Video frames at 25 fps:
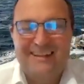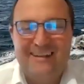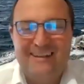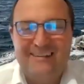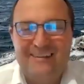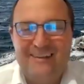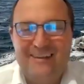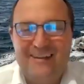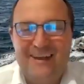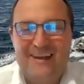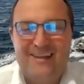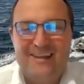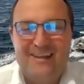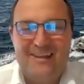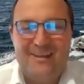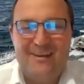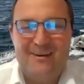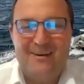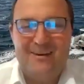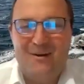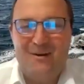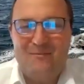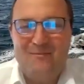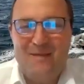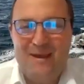Yes,
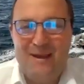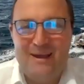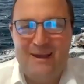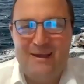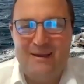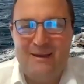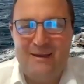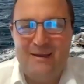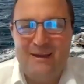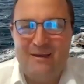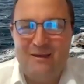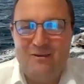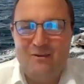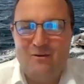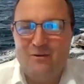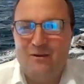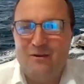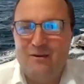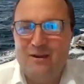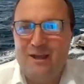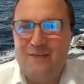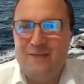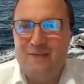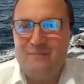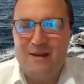I'm here. You
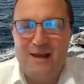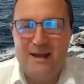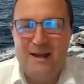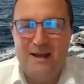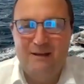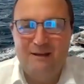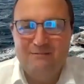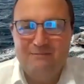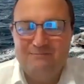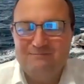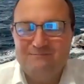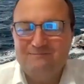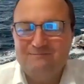can hear me now?